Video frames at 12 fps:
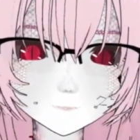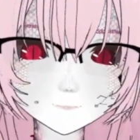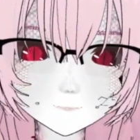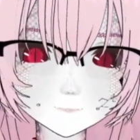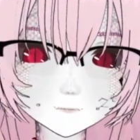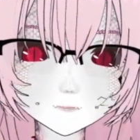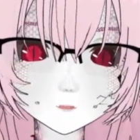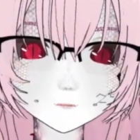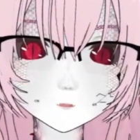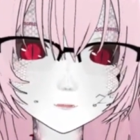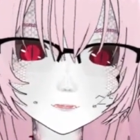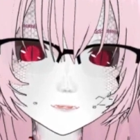With
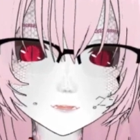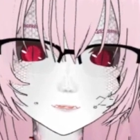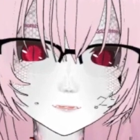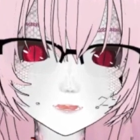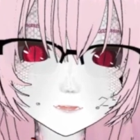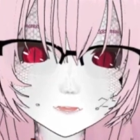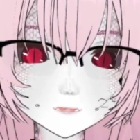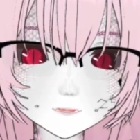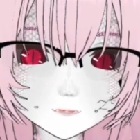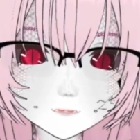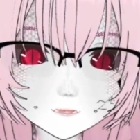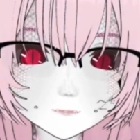Shaka saying they can
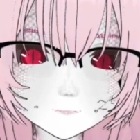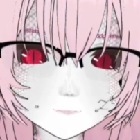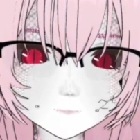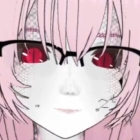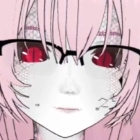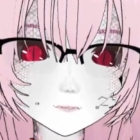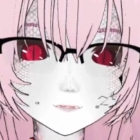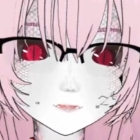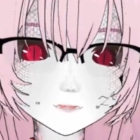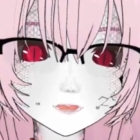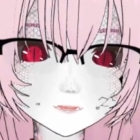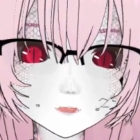
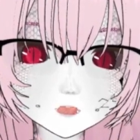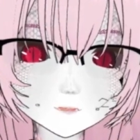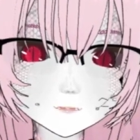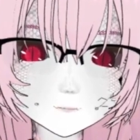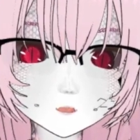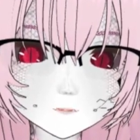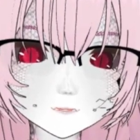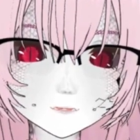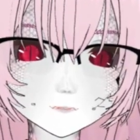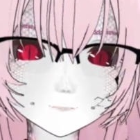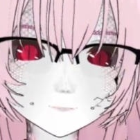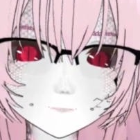piggyback off the Marine
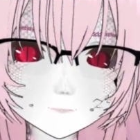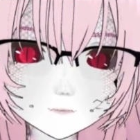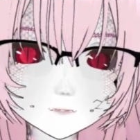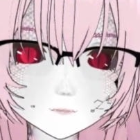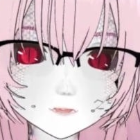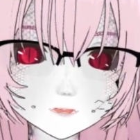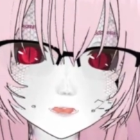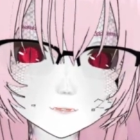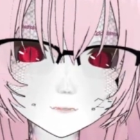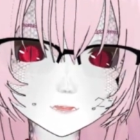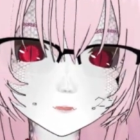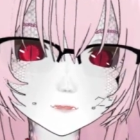
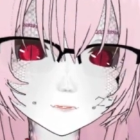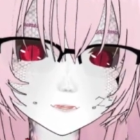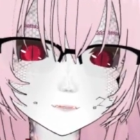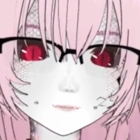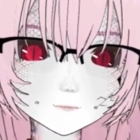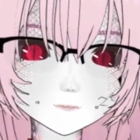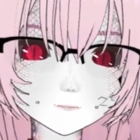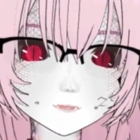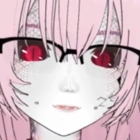communication traffic system,